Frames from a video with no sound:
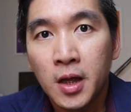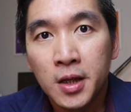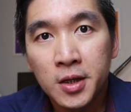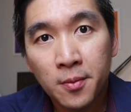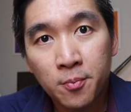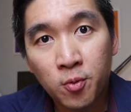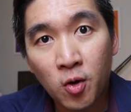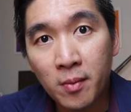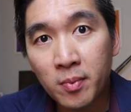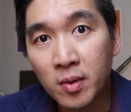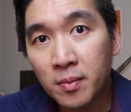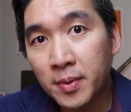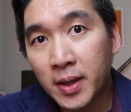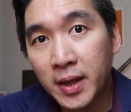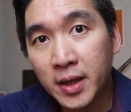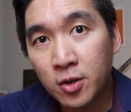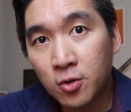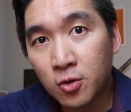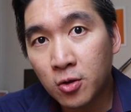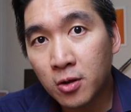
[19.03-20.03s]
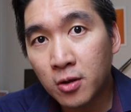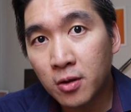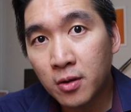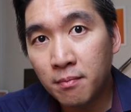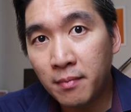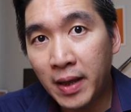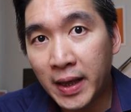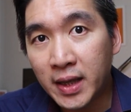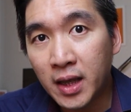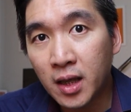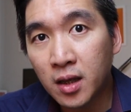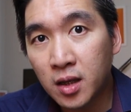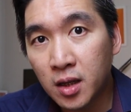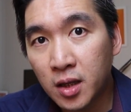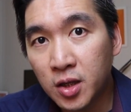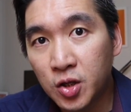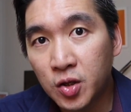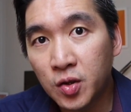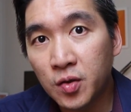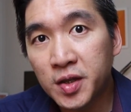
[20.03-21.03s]
So probably you're making
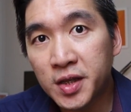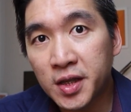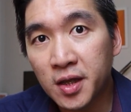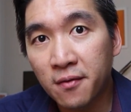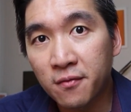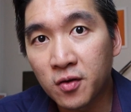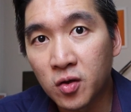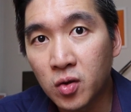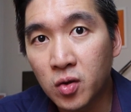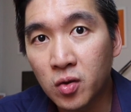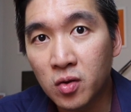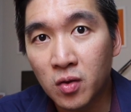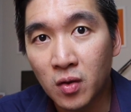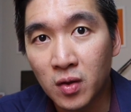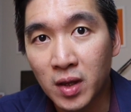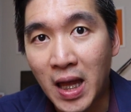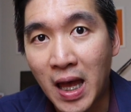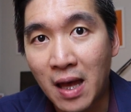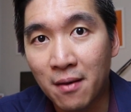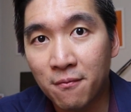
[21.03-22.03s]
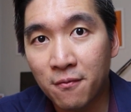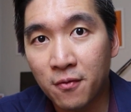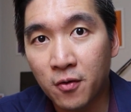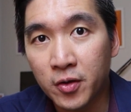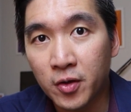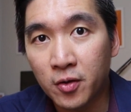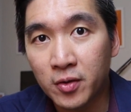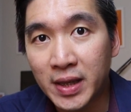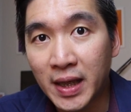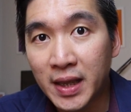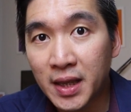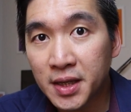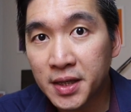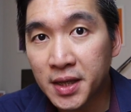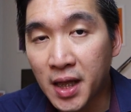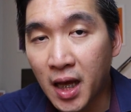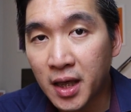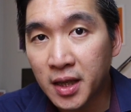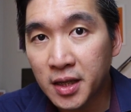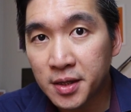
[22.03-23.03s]
good use of Google Colab for your data
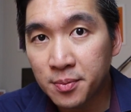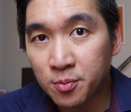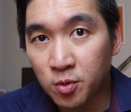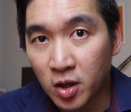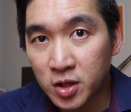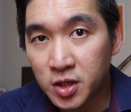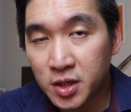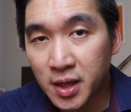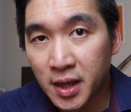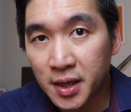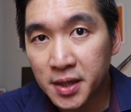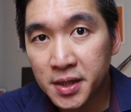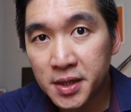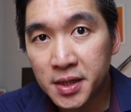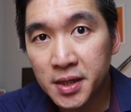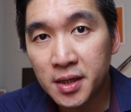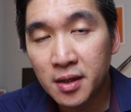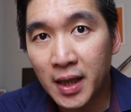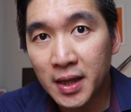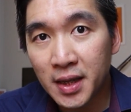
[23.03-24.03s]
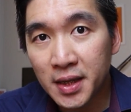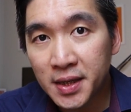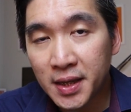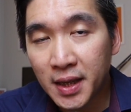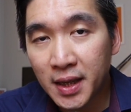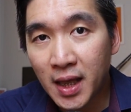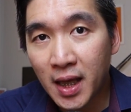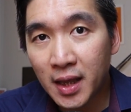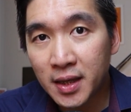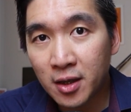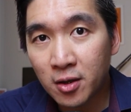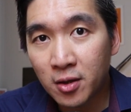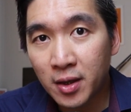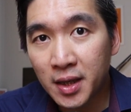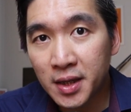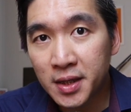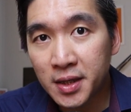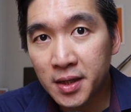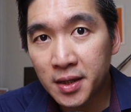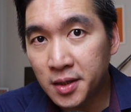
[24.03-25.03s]
science projects. And let's say that there
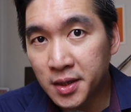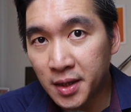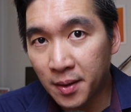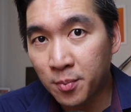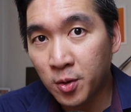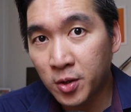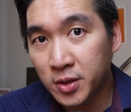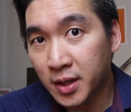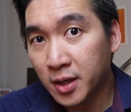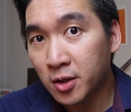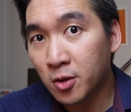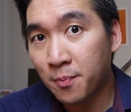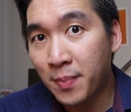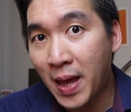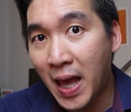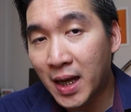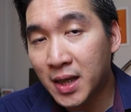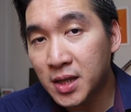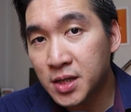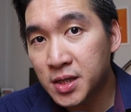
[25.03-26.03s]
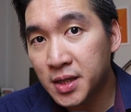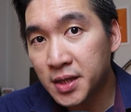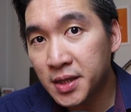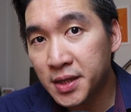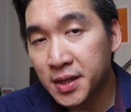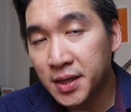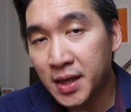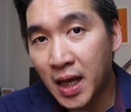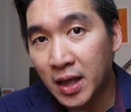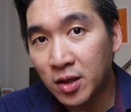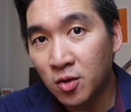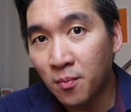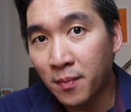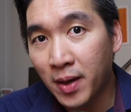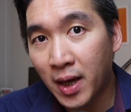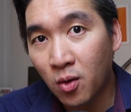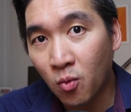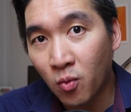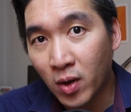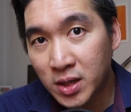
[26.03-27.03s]
is some particular packages that you
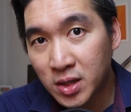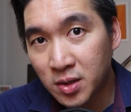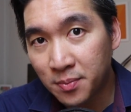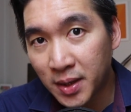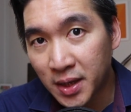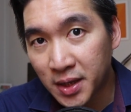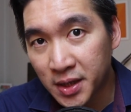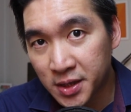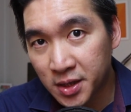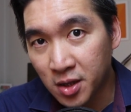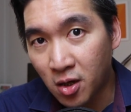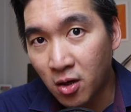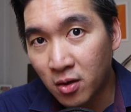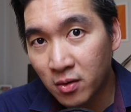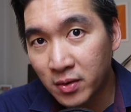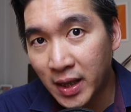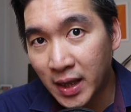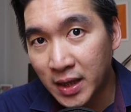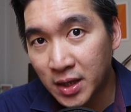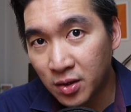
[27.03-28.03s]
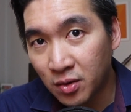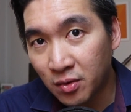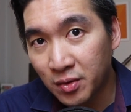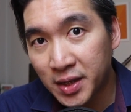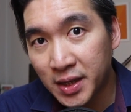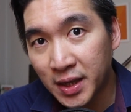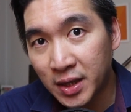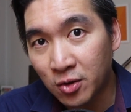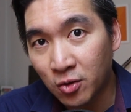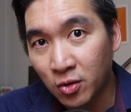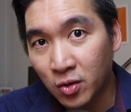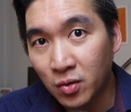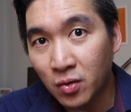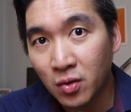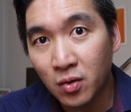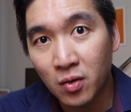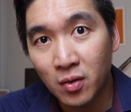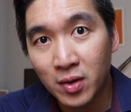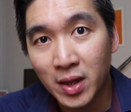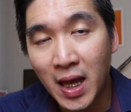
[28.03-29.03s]
might want to be installed and used in your
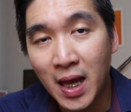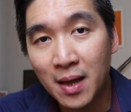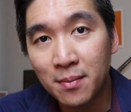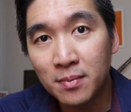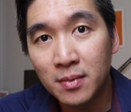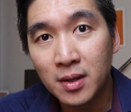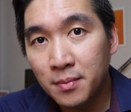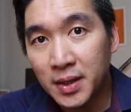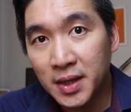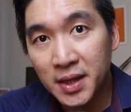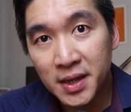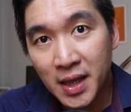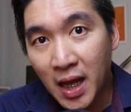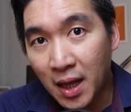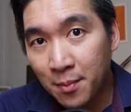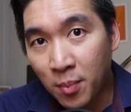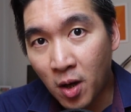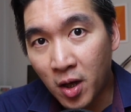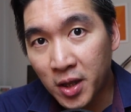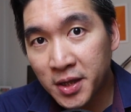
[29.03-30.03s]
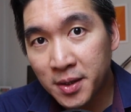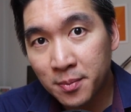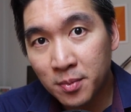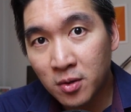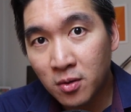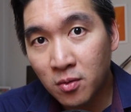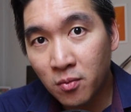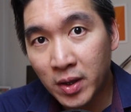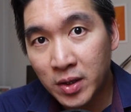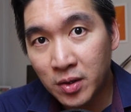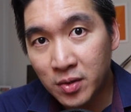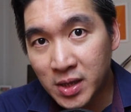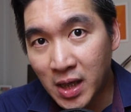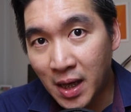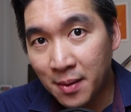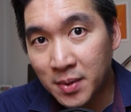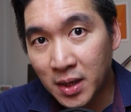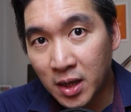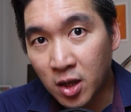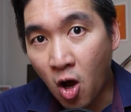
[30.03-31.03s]
Google Colab, but it's not possible when you
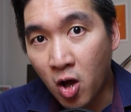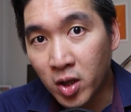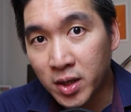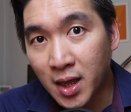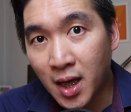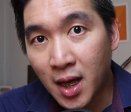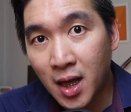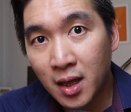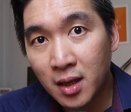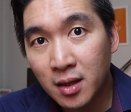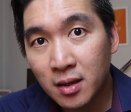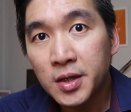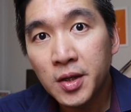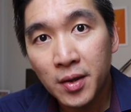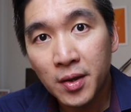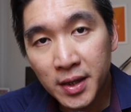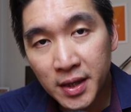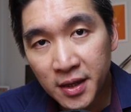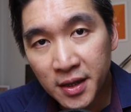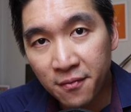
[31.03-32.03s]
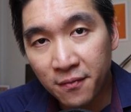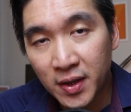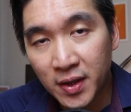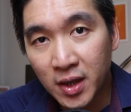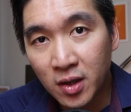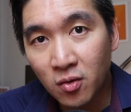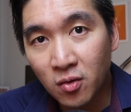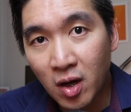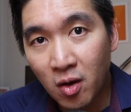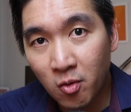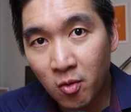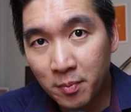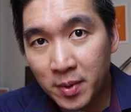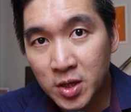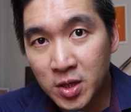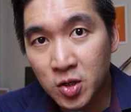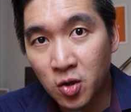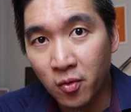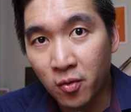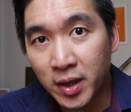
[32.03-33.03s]
typed in Conda. So in this video, I will be
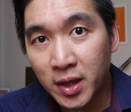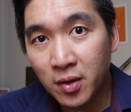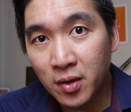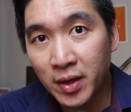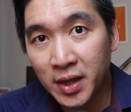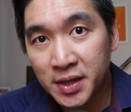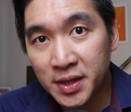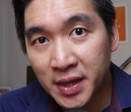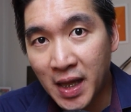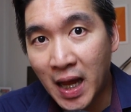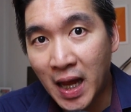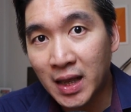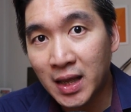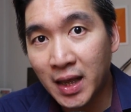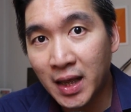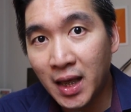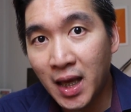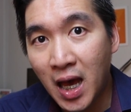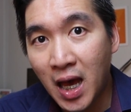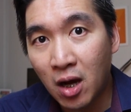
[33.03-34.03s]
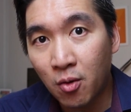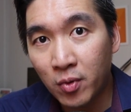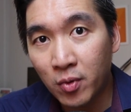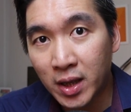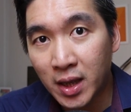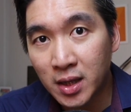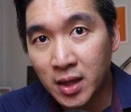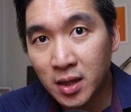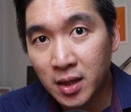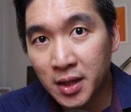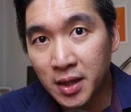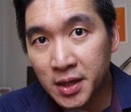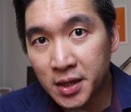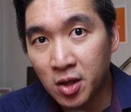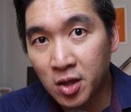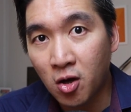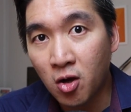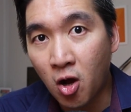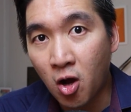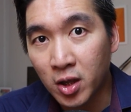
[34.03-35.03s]
showing you exactly how we can
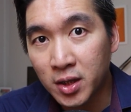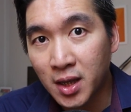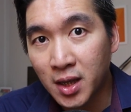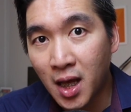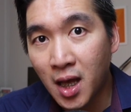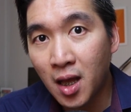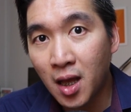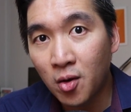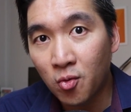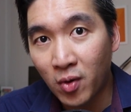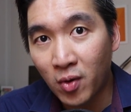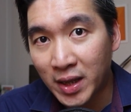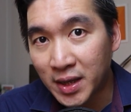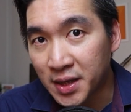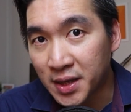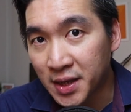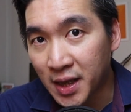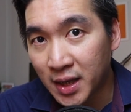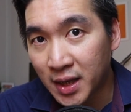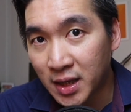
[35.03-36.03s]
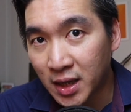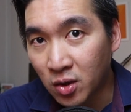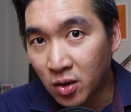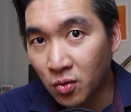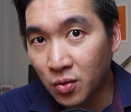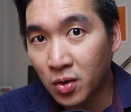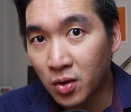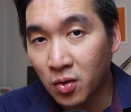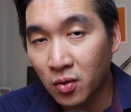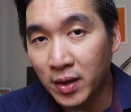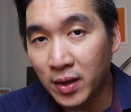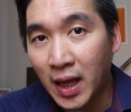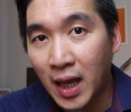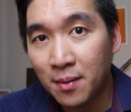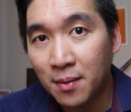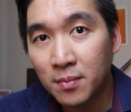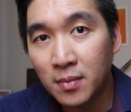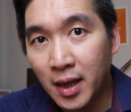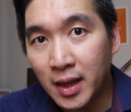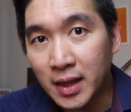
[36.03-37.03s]
install Conda right inside the Google
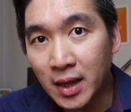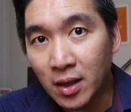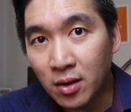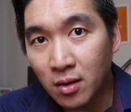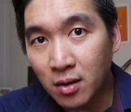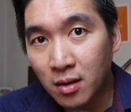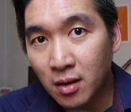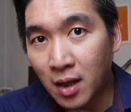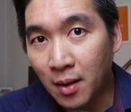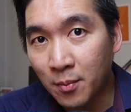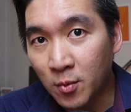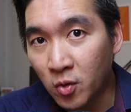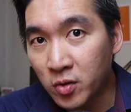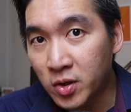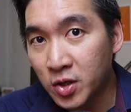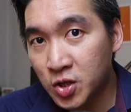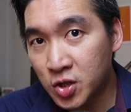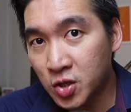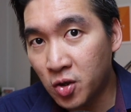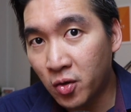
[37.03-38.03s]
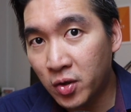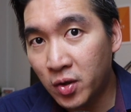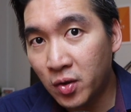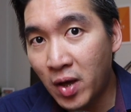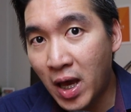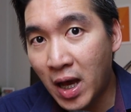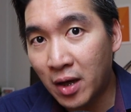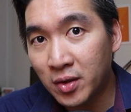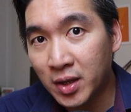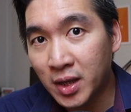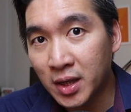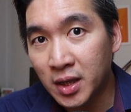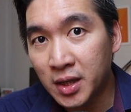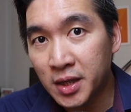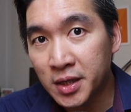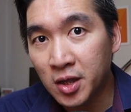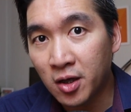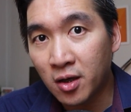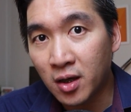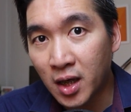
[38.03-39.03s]
Colab. And then I'm going to show you how you can
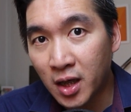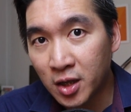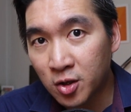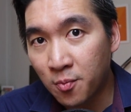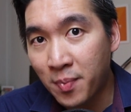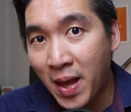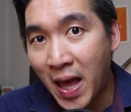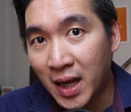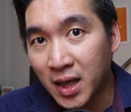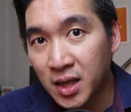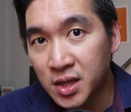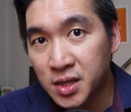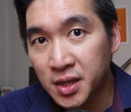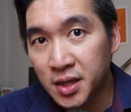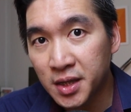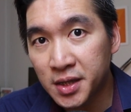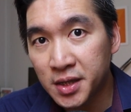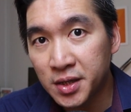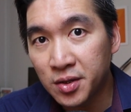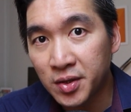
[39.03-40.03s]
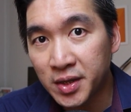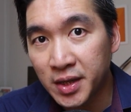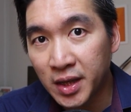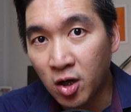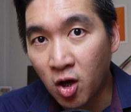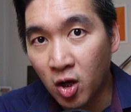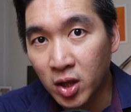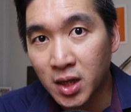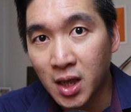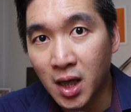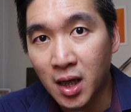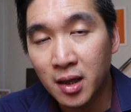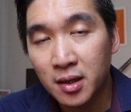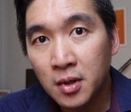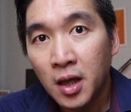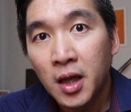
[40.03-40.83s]
install other packages using Conda.